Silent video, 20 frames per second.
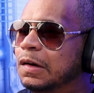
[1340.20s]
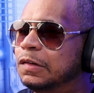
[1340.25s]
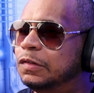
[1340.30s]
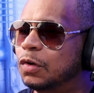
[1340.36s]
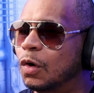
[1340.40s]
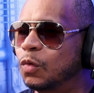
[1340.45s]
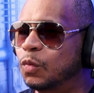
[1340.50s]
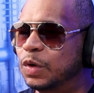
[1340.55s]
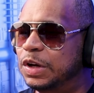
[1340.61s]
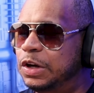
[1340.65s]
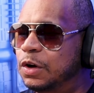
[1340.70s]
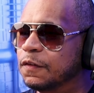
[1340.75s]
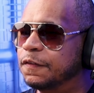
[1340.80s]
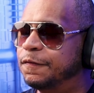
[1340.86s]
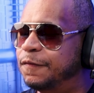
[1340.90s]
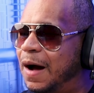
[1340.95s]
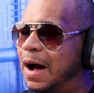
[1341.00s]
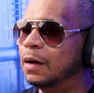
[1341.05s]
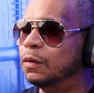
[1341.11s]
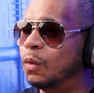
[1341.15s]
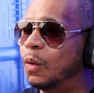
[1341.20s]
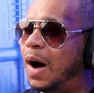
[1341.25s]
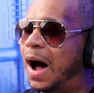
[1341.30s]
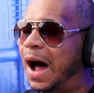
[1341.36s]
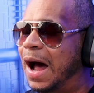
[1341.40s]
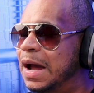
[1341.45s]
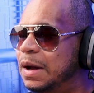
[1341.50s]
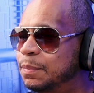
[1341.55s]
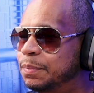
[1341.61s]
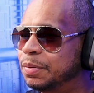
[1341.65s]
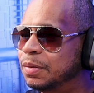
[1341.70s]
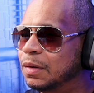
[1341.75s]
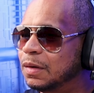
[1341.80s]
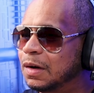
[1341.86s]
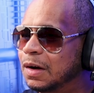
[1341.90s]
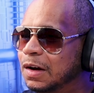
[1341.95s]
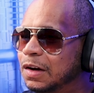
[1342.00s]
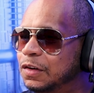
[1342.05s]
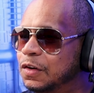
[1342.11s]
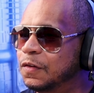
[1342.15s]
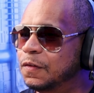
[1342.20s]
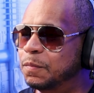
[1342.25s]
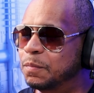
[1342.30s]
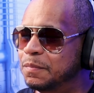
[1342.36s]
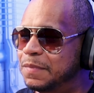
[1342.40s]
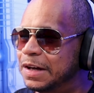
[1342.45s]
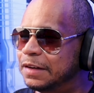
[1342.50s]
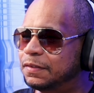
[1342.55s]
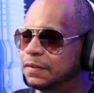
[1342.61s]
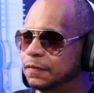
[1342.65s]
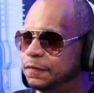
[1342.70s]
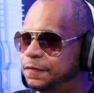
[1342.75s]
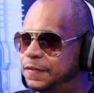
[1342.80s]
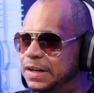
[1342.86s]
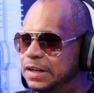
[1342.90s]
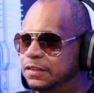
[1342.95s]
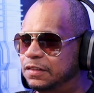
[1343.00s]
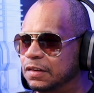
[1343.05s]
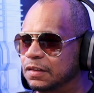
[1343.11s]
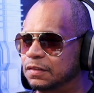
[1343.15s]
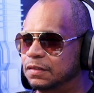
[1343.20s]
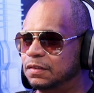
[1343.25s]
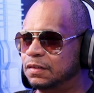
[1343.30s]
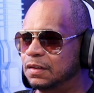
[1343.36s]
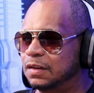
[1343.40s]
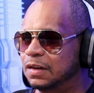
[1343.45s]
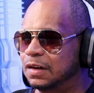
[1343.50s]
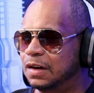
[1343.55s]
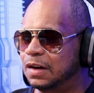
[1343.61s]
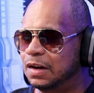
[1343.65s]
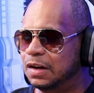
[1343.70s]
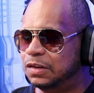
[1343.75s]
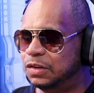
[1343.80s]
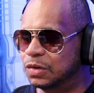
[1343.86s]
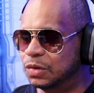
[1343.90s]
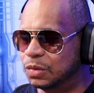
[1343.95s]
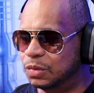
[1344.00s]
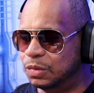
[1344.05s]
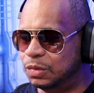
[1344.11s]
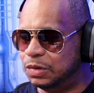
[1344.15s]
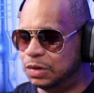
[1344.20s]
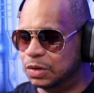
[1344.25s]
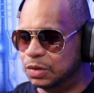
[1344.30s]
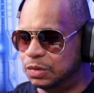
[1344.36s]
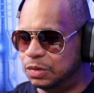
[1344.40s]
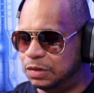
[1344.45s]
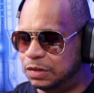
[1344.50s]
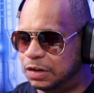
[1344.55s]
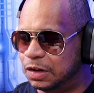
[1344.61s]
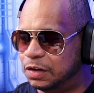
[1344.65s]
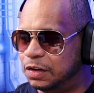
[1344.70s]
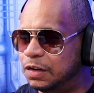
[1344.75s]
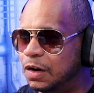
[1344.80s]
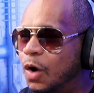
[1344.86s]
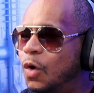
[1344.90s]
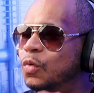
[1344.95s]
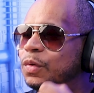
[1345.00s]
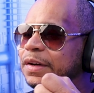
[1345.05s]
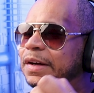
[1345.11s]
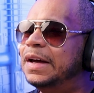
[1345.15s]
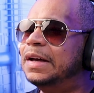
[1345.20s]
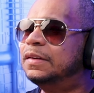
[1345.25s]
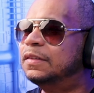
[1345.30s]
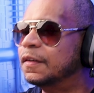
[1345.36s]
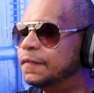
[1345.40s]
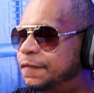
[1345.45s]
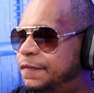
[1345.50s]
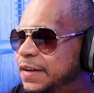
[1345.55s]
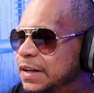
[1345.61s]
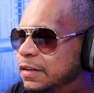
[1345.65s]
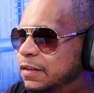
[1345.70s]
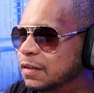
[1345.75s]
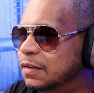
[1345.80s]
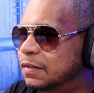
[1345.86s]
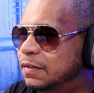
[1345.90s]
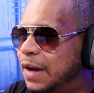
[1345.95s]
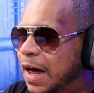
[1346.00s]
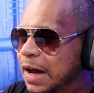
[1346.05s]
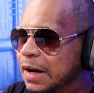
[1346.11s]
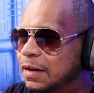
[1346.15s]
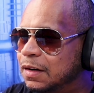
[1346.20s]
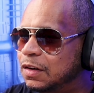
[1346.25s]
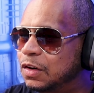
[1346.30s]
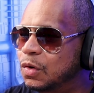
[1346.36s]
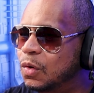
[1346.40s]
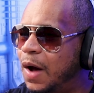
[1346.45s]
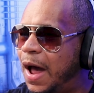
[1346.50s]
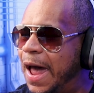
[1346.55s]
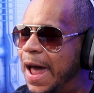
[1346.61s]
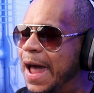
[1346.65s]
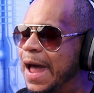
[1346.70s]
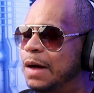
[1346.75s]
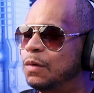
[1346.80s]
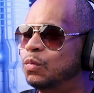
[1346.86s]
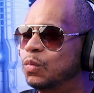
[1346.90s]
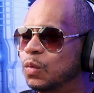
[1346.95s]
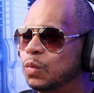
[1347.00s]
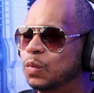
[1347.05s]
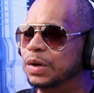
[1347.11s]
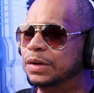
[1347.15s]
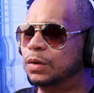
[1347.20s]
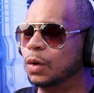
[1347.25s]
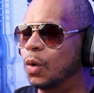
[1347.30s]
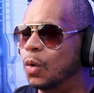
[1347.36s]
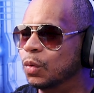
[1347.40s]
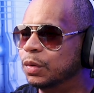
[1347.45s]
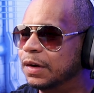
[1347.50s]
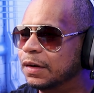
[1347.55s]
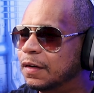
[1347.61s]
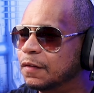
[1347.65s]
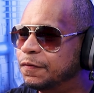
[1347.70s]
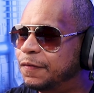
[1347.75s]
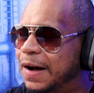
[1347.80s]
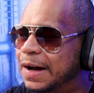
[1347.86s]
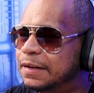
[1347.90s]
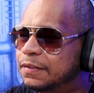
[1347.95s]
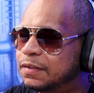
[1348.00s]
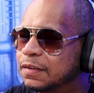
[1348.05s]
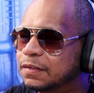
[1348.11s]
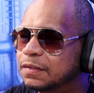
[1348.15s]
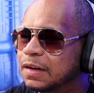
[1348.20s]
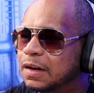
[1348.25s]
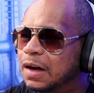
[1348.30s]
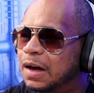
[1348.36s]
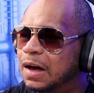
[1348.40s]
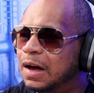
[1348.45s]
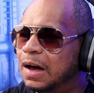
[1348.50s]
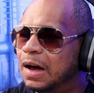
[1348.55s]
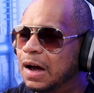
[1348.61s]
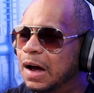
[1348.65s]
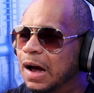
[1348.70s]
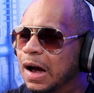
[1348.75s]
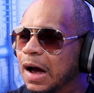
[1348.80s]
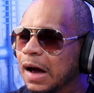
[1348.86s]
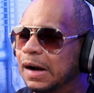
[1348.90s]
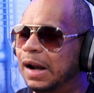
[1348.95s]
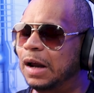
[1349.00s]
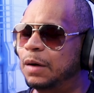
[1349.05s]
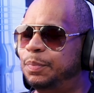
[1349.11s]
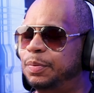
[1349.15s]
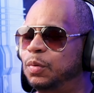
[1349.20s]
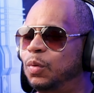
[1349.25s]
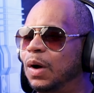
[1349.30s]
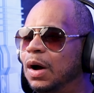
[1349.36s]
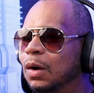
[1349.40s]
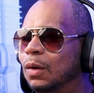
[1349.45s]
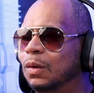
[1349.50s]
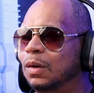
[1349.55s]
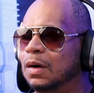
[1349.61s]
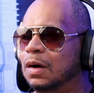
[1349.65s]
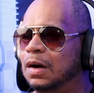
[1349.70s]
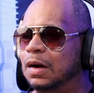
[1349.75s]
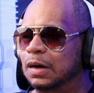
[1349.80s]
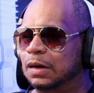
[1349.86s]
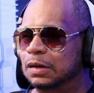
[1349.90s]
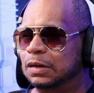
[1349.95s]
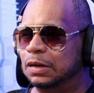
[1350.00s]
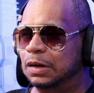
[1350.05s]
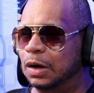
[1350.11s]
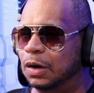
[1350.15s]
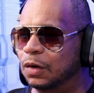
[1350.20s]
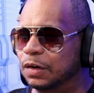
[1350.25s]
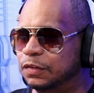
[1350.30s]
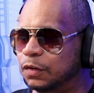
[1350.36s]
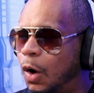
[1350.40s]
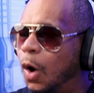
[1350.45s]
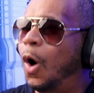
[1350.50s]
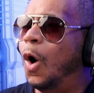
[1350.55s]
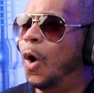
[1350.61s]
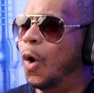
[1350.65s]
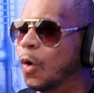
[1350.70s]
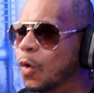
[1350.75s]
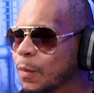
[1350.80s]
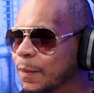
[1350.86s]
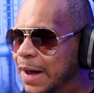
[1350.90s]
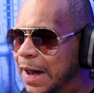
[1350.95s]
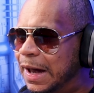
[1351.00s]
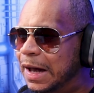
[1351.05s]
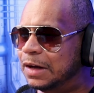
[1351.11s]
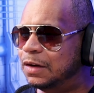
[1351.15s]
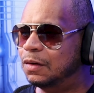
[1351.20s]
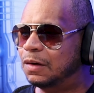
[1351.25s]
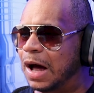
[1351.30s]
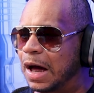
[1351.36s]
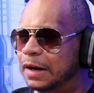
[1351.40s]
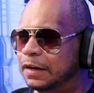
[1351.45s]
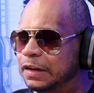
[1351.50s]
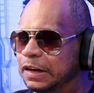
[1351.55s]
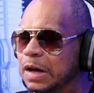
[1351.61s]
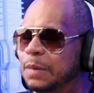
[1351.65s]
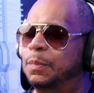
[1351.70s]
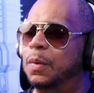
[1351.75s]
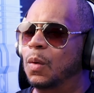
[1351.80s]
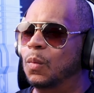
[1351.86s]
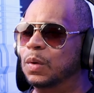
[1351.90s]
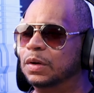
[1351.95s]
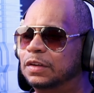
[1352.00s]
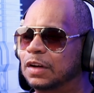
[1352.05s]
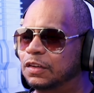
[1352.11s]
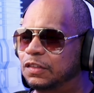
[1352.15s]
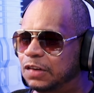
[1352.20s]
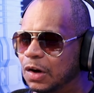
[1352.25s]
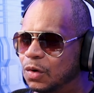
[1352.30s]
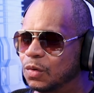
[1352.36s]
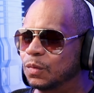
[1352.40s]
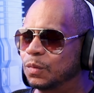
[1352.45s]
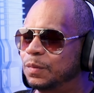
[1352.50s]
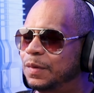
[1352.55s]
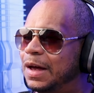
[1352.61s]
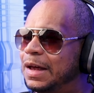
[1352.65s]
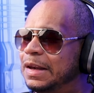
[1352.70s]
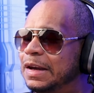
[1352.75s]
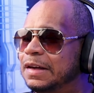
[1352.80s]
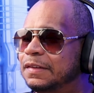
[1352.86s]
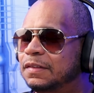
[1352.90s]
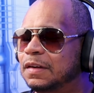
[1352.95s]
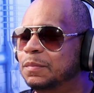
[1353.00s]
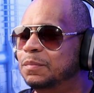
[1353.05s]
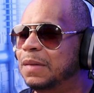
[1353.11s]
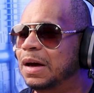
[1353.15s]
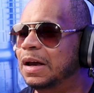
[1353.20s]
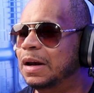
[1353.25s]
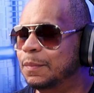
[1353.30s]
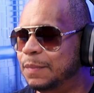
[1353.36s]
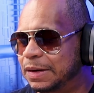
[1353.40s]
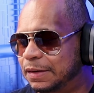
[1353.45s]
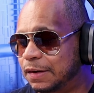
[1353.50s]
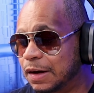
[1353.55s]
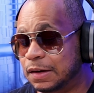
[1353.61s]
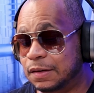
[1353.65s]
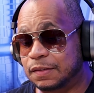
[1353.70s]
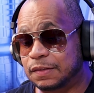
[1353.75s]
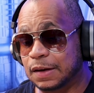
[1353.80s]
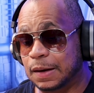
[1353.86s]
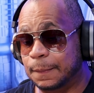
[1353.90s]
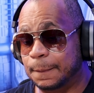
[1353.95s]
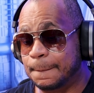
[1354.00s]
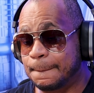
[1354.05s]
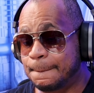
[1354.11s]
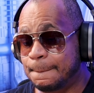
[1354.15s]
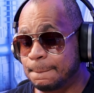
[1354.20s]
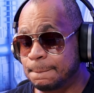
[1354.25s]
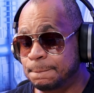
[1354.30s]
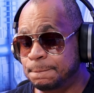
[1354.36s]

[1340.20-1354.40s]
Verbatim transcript: So when you follow hype, you miss features. You you you don't get the features that you had with the older devices. And I well, you know, it's old man. You gotta keep up with the junk, man. Listen, man, let me tell you something.